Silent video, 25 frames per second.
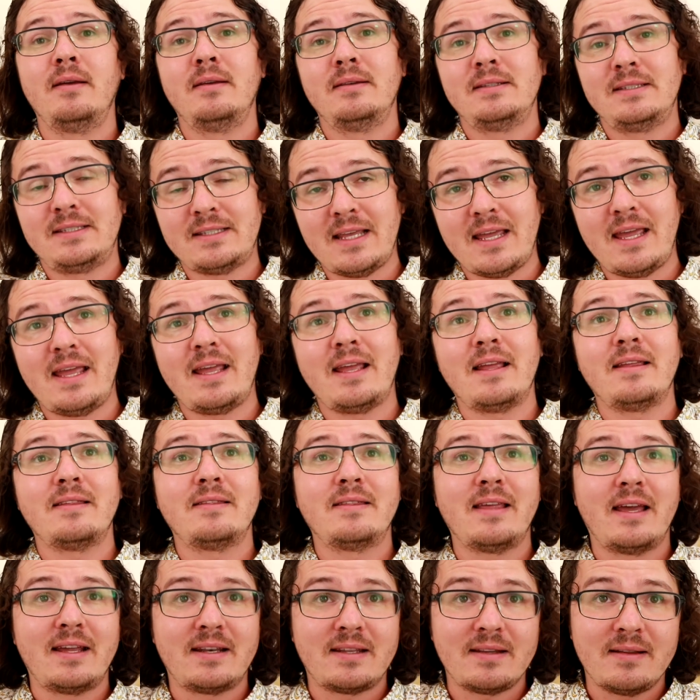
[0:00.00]
Saying
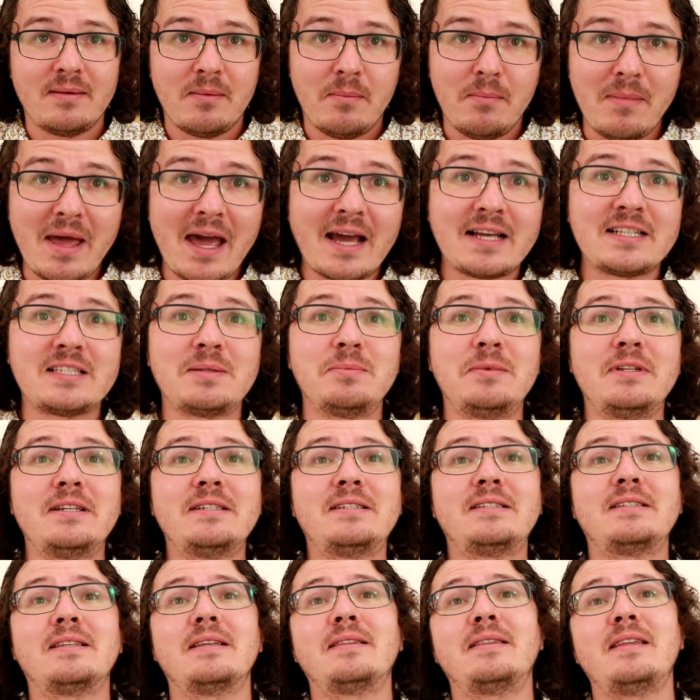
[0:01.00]
that
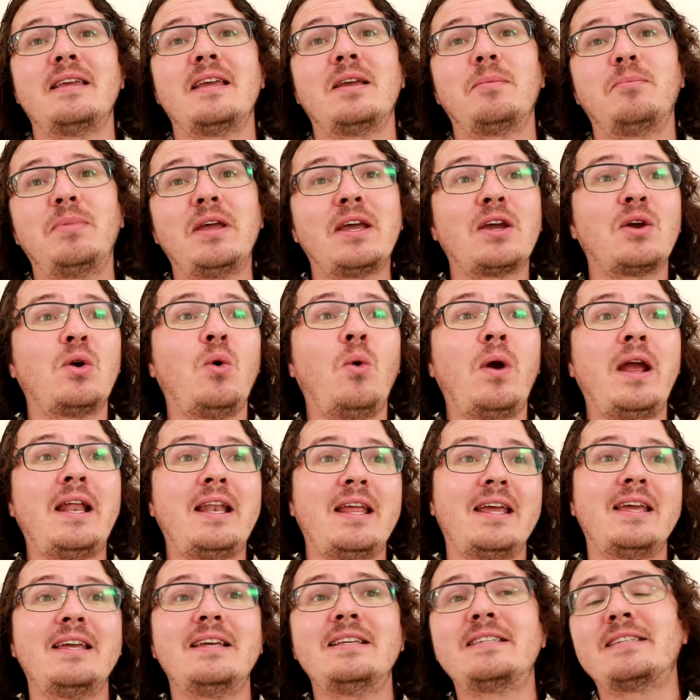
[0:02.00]
maximalists think
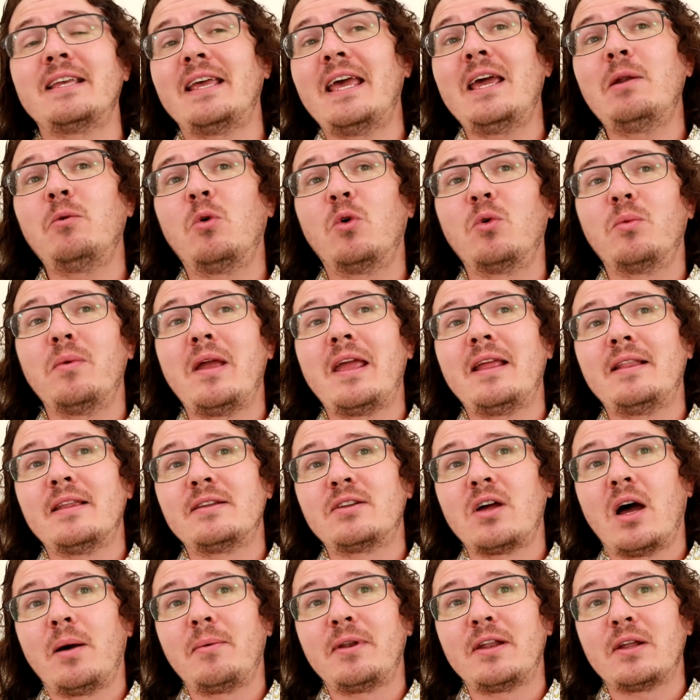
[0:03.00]
Bitcoin is and will remain the
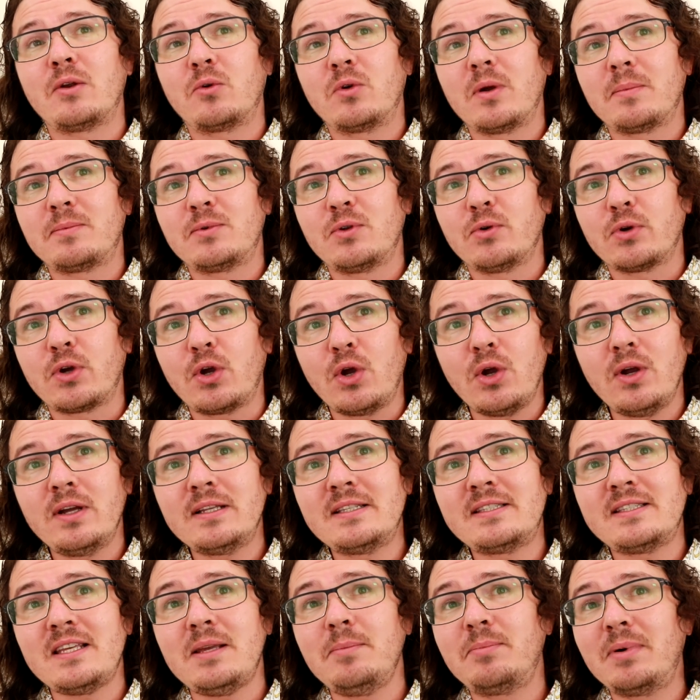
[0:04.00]
dominant
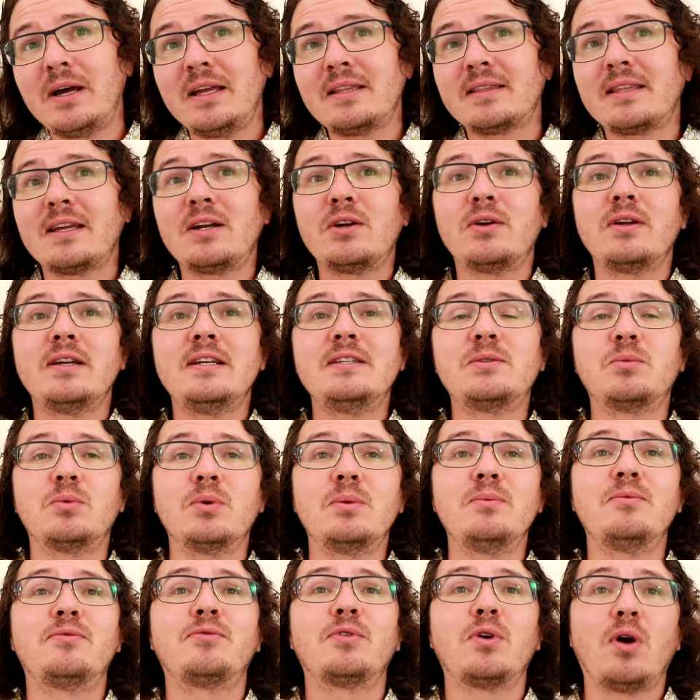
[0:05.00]
cryptocurrency, but there is
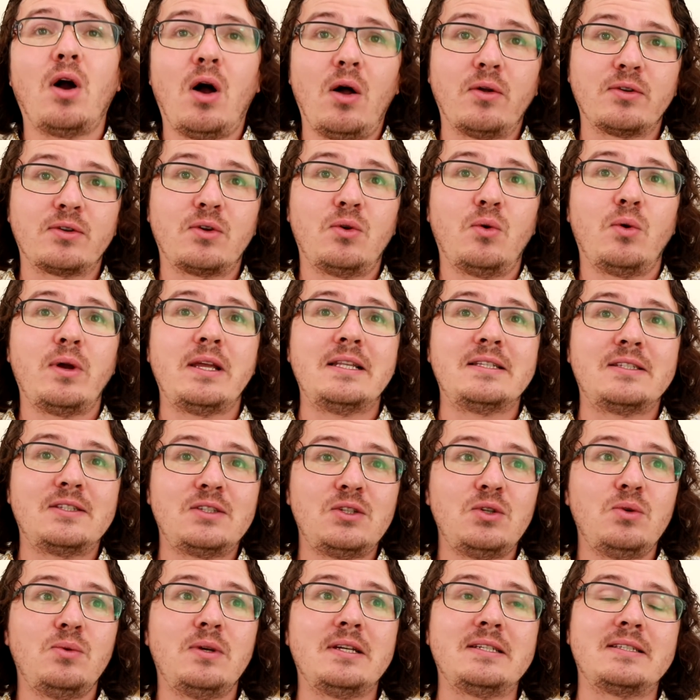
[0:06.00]
room for altcoins
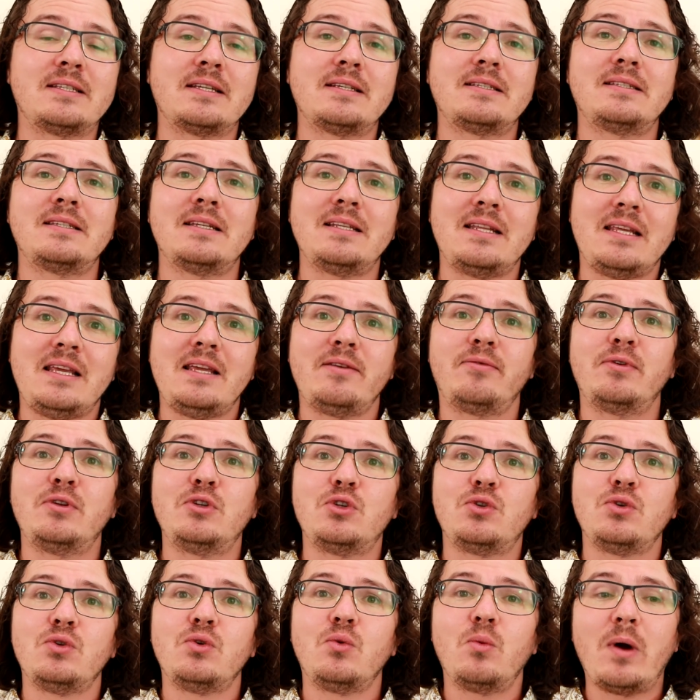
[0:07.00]
to exist and even
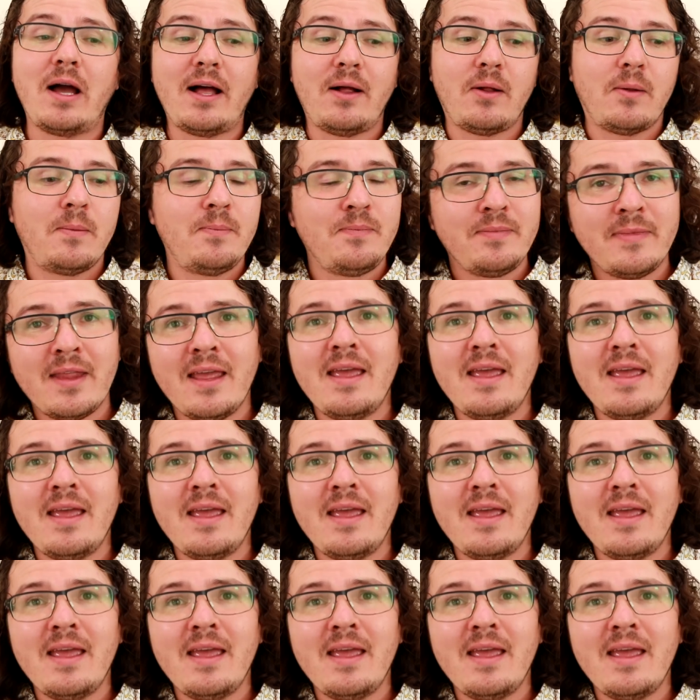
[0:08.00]
do well.